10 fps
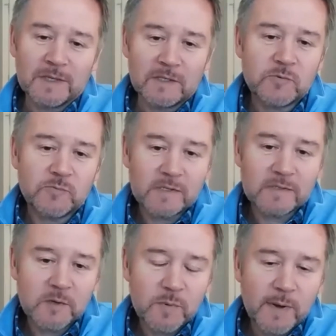used to run
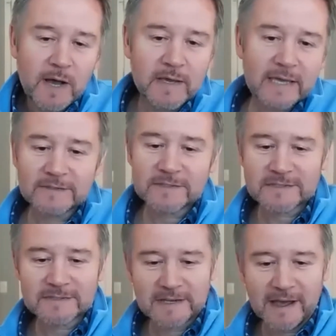
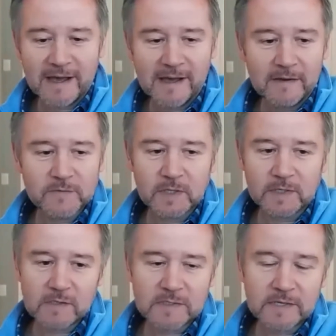supermarkets. I've
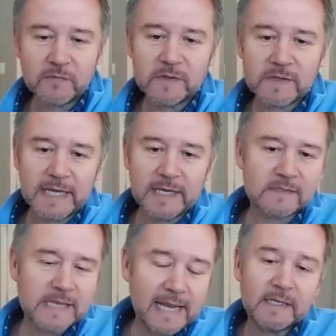done lots of different
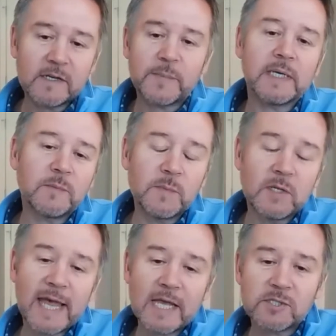things, ended up in
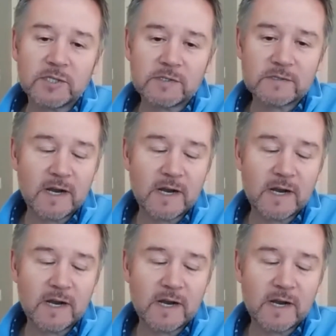communications.